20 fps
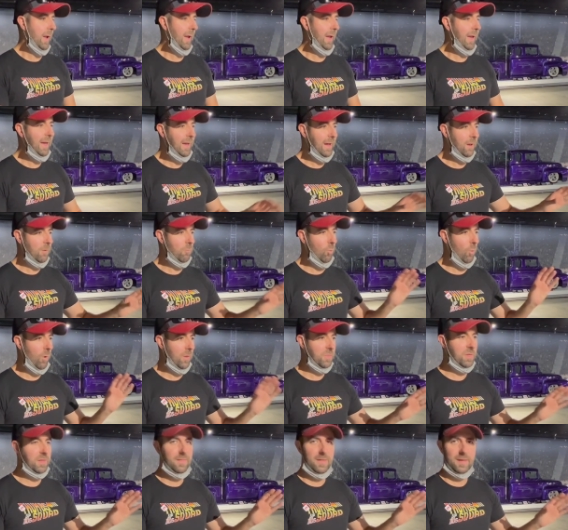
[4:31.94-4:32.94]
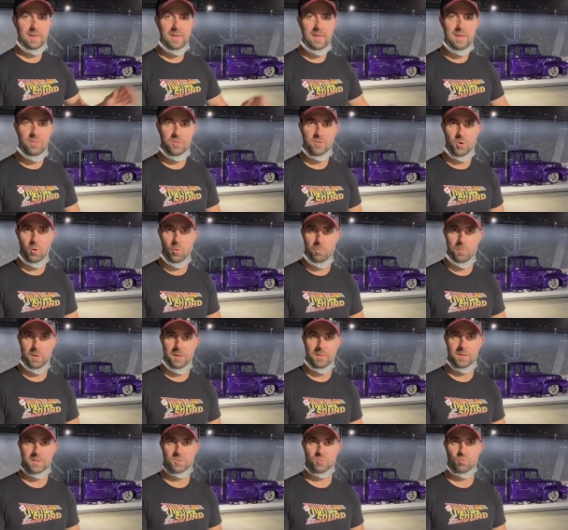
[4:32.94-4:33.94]
And one thing that Keith told me
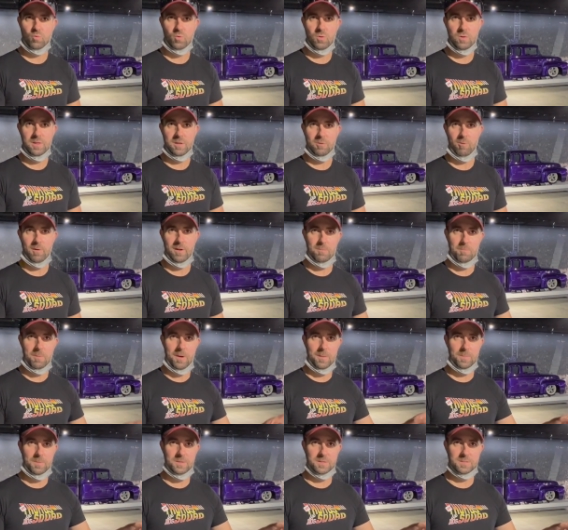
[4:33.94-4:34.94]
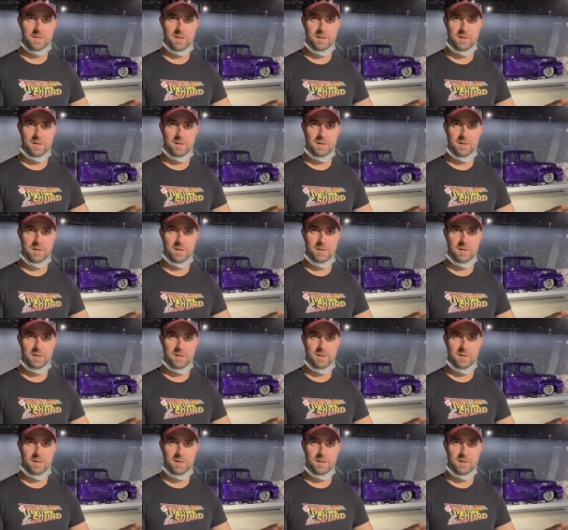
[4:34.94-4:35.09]
that's really great about this.